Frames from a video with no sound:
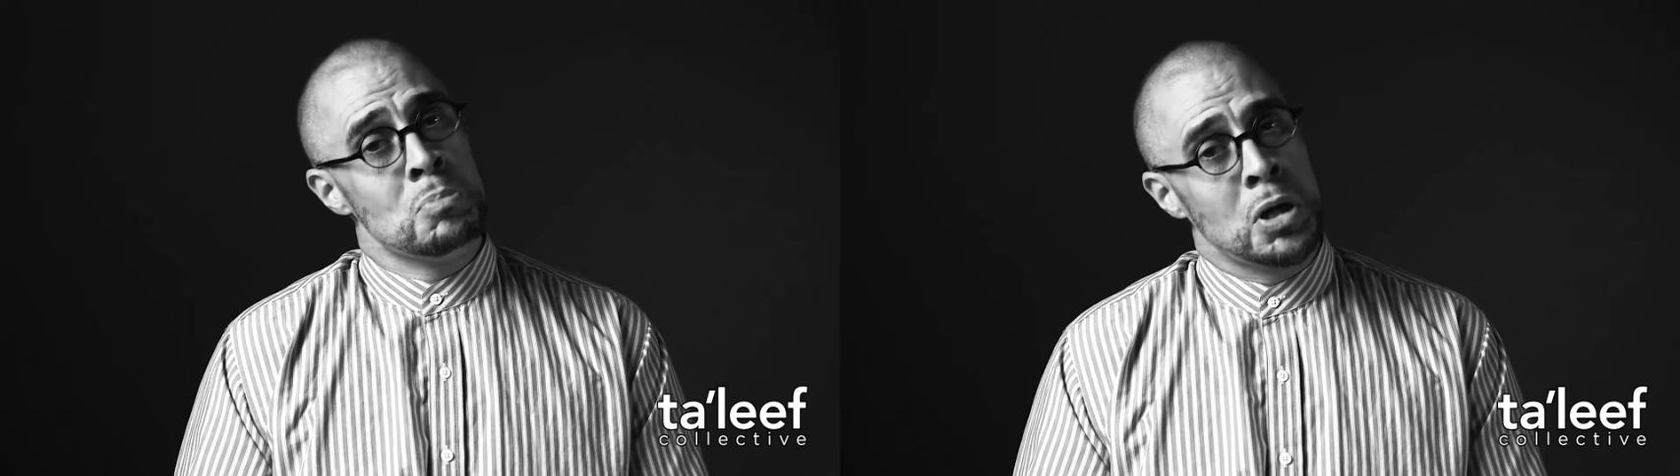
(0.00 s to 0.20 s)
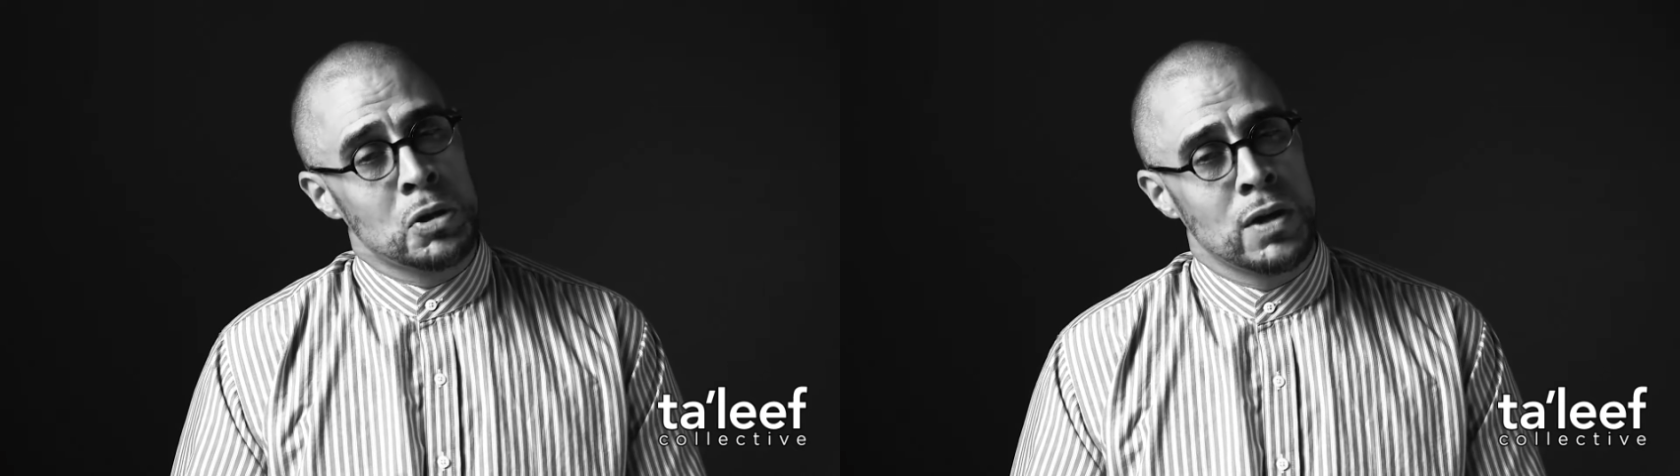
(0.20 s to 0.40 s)

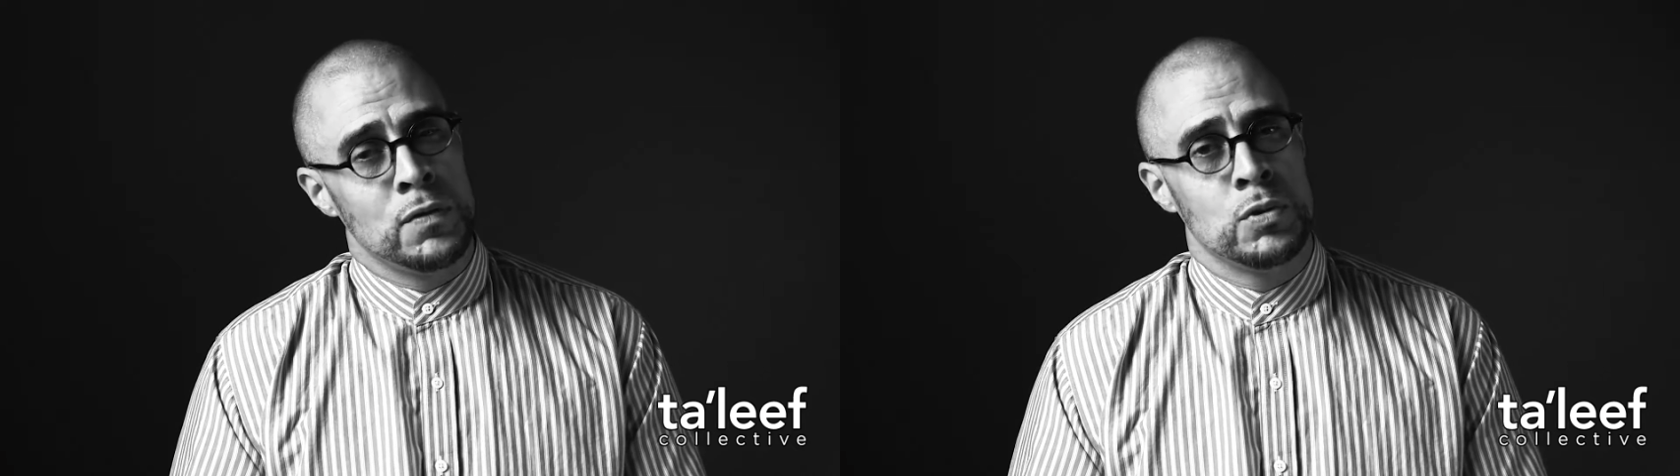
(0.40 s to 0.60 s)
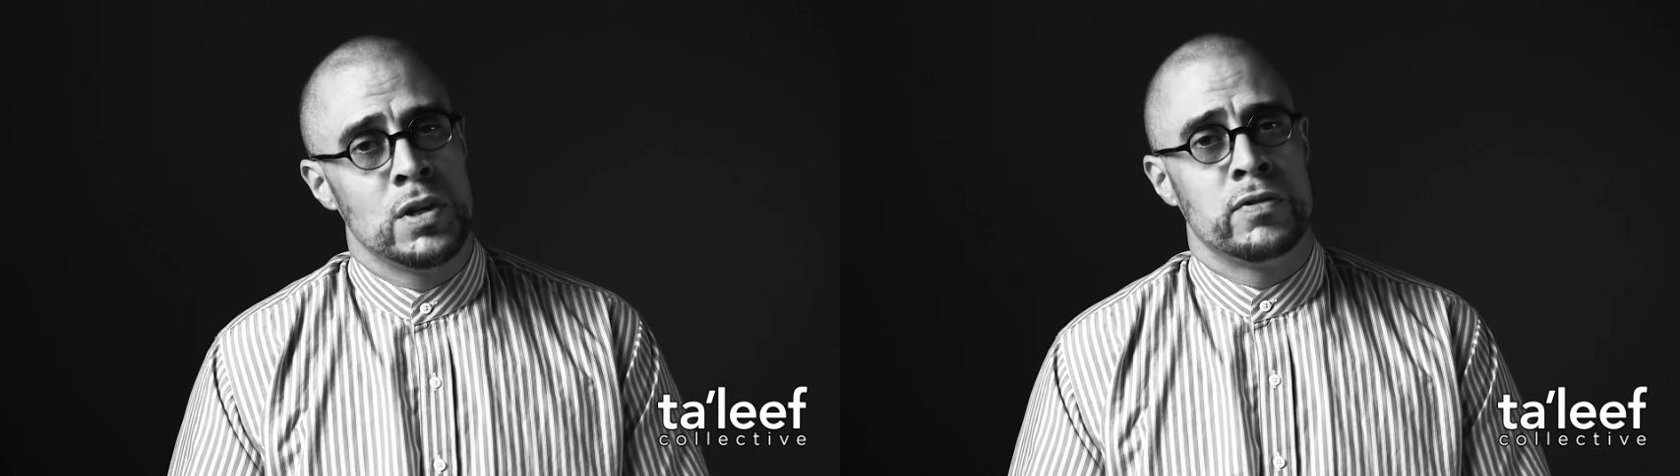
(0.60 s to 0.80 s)
It'll give
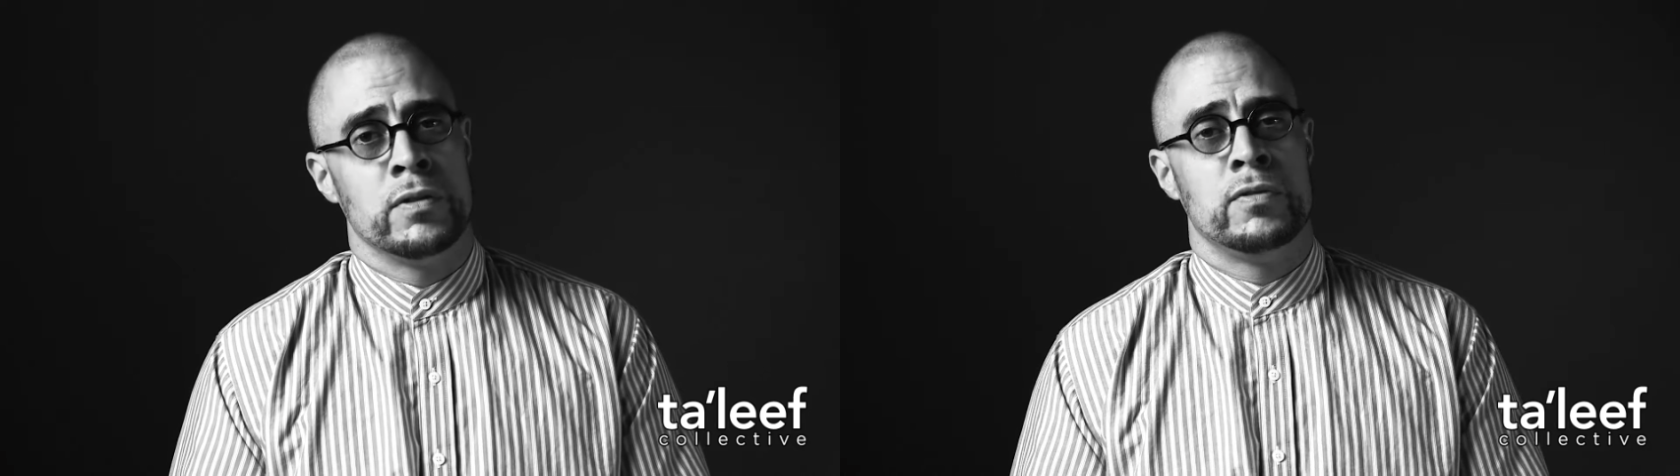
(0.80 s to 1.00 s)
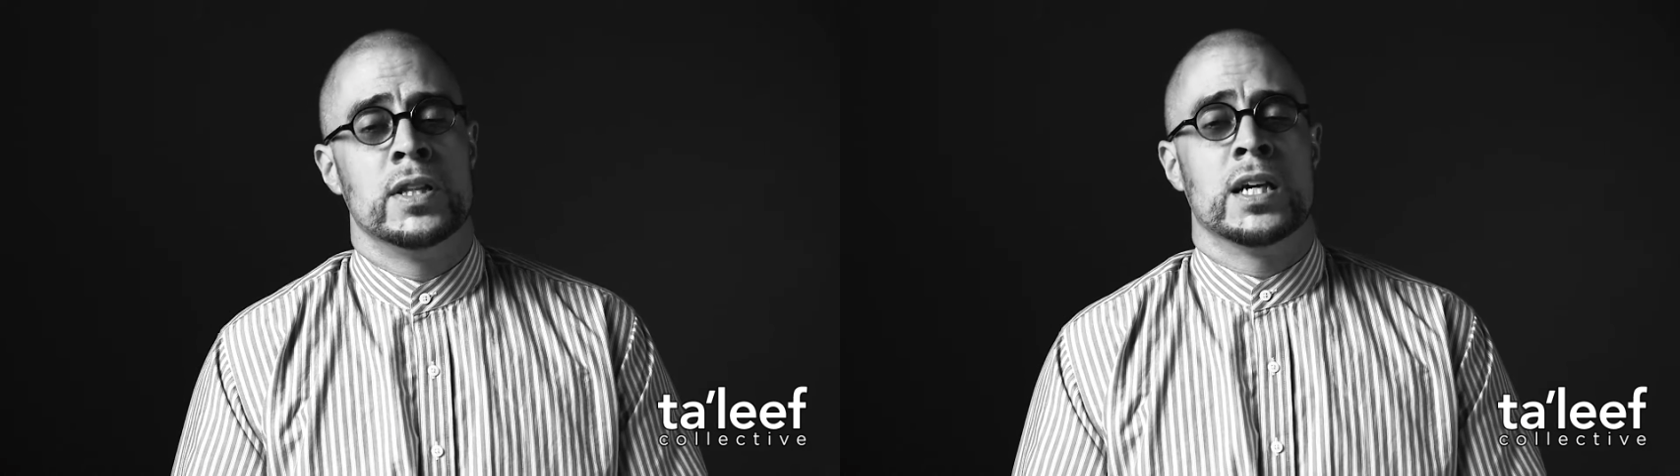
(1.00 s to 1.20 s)
you a
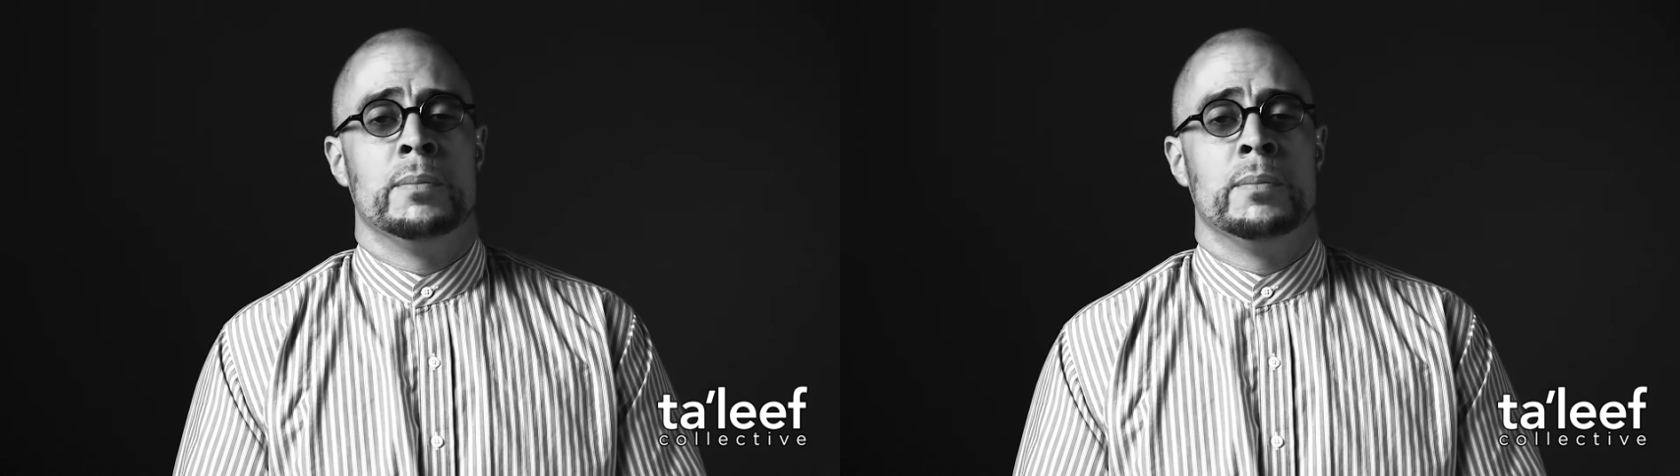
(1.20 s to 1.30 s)
different feeling